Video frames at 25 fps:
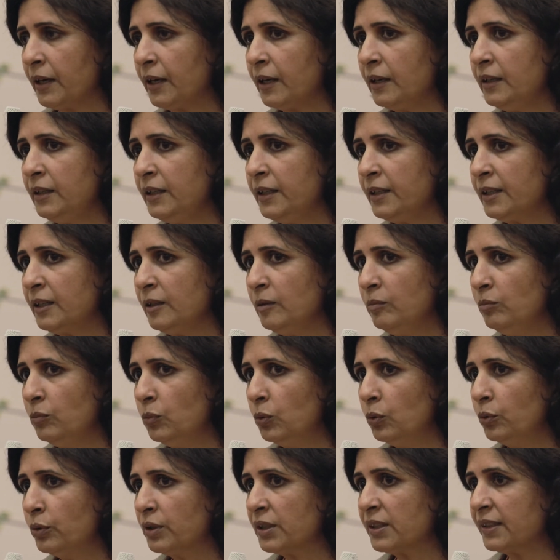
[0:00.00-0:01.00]
a little
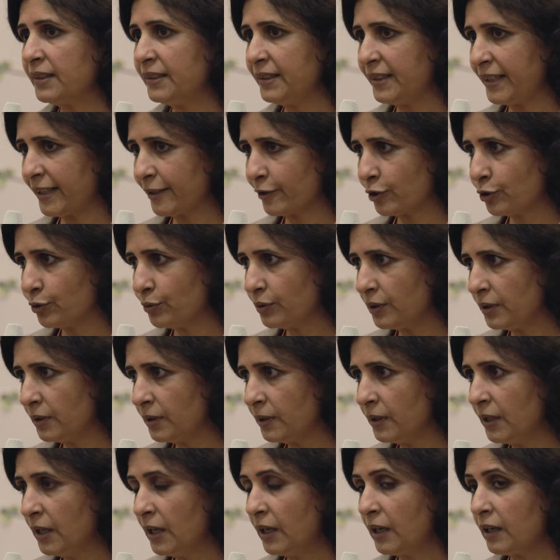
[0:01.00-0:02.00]
more
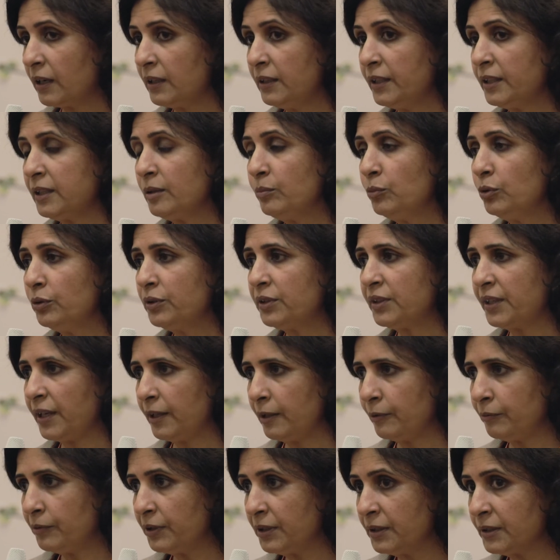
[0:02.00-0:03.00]
contextual, a little more
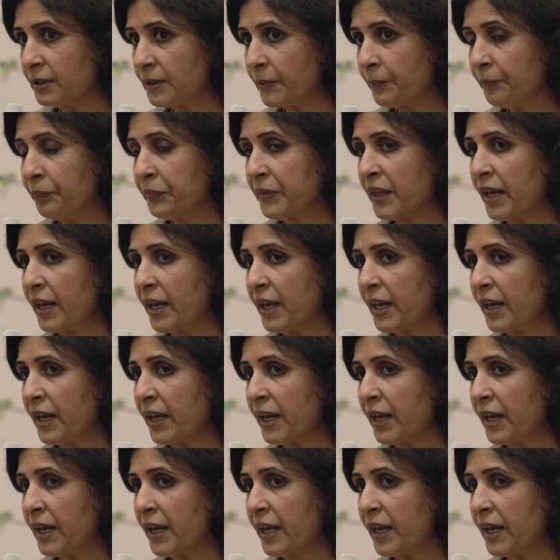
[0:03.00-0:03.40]
relevant,